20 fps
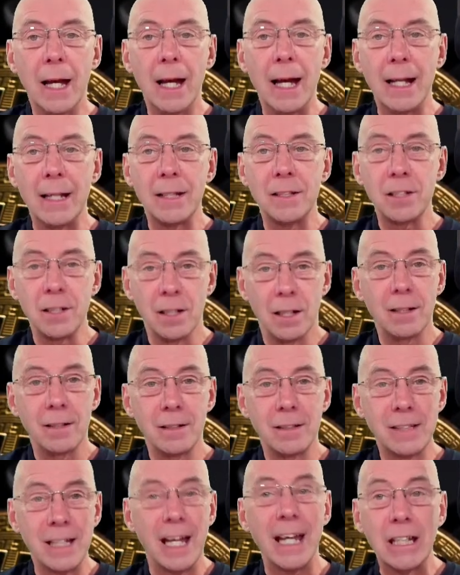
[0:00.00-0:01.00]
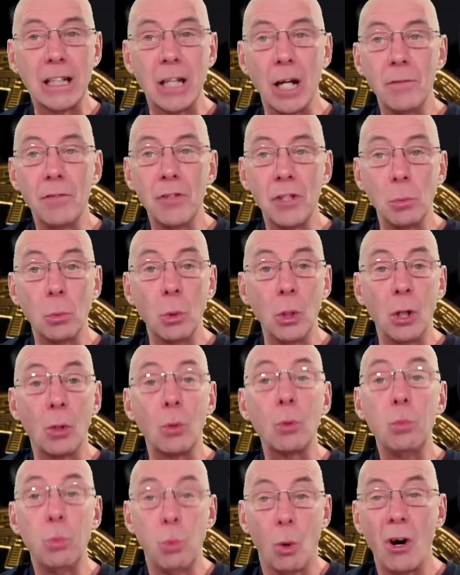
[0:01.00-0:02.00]
and take over the
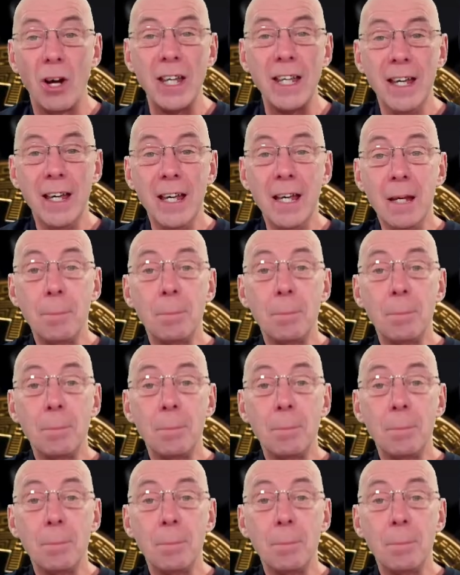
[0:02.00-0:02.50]
world. Why?